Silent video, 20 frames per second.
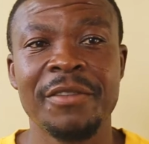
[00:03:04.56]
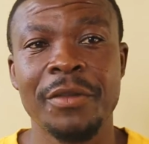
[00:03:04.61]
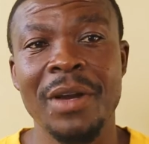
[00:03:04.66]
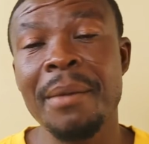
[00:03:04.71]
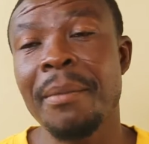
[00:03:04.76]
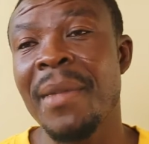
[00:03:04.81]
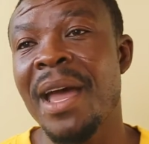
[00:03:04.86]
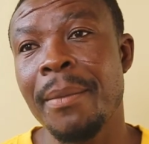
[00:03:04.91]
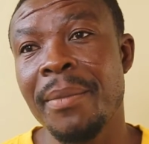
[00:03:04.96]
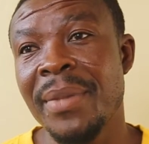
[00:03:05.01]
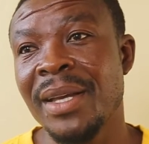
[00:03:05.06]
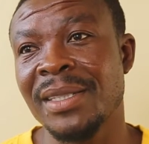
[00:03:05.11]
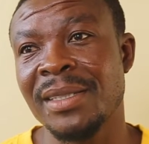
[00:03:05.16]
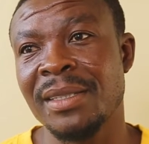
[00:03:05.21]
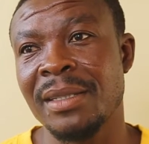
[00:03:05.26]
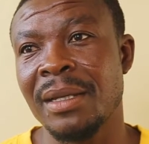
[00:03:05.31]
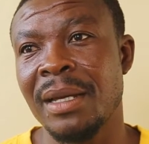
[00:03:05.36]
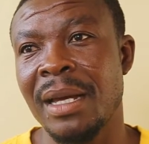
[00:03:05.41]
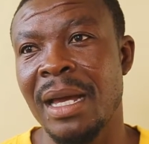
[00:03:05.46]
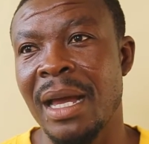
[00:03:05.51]
try my
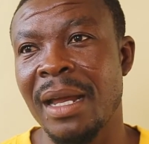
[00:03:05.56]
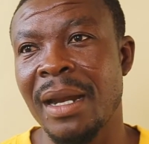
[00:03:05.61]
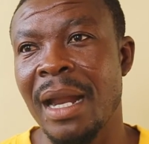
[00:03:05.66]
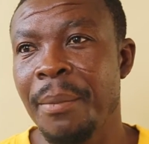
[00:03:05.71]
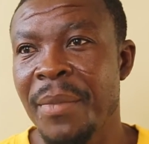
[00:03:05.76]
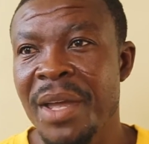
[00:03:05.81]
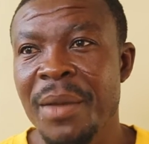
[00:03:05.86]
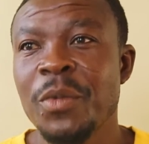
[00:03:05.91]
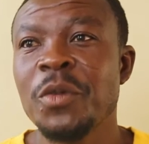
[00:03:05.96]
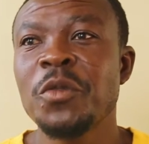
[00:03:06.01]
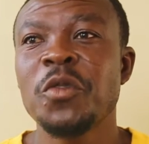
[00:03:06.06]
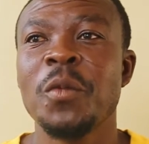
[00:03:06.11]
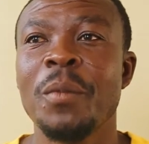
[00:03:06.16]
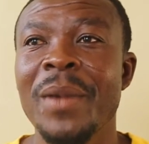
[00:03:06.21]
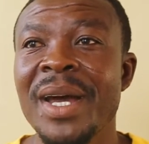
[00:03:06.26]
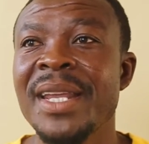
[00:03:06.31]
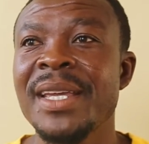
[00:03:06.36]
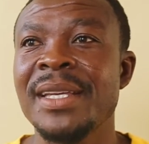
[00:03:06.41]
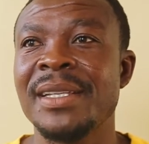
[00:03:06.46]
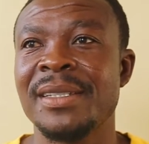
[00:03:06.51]
best and i'm able to
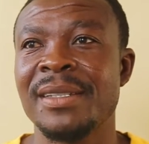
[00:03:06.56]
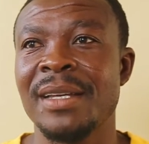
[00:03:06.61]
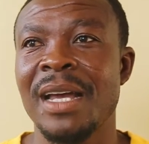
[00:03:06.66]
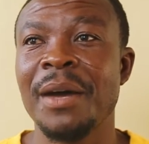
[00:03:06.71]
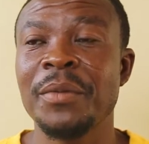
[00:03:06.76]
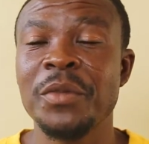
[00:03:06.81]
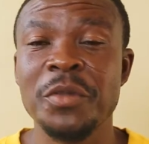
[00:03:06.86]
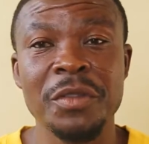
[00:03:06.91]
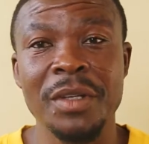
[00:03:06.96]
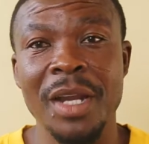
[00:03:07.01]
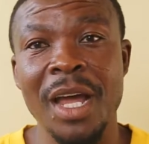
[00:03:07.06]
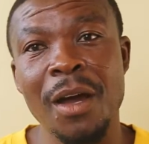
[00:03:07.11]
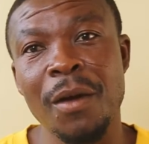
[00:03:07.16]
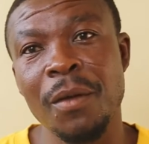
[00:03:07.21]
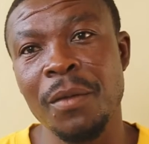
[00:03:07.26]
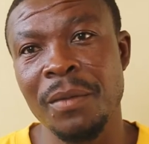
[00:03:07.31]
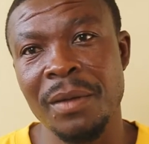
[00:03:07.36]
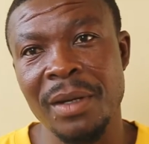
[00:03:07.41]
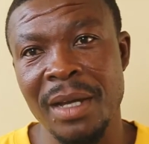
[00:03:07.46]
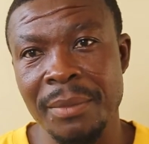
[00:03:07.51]
manage up to now
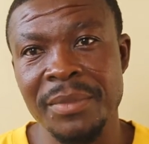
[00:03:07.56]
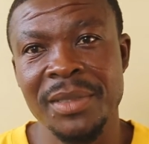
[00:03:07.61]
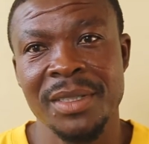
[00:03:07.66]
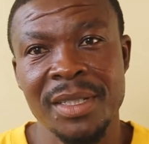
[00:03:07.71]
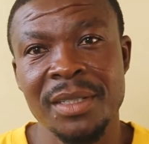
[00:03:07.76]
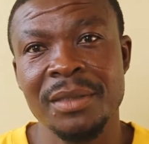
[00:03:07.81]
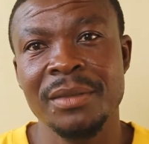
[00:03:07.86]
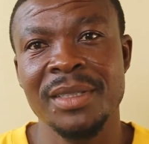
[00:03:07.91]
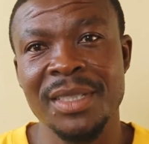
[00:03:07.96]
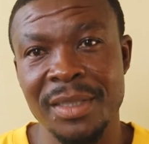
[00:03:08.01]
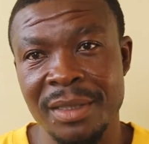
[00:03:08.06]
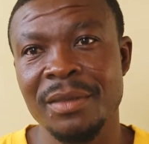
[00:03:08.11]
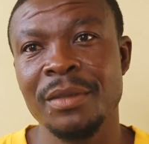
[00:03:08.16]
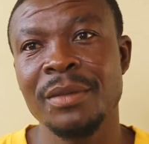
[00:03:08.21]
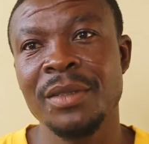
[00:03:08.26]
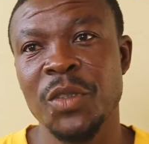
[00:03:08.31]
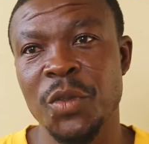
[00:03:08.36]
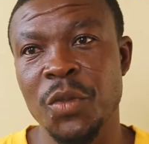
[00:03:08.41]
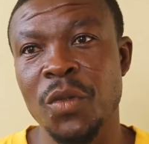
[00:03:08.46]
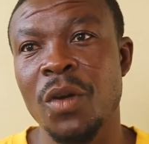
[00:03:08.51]
i'm still
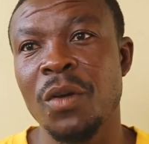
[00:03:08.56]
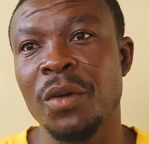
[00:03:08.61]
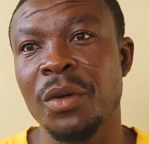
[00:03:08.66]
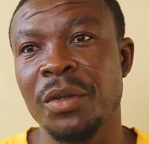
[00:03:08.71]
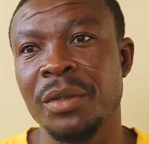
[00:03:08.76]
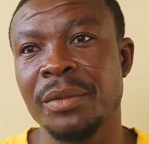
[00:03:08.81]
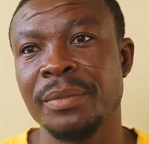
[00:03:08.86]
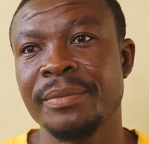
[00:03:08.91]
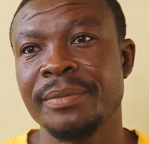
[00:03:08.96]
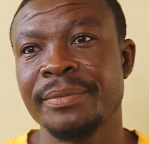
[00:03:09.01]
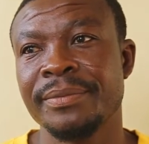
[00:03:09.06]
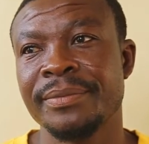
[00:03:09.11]
strong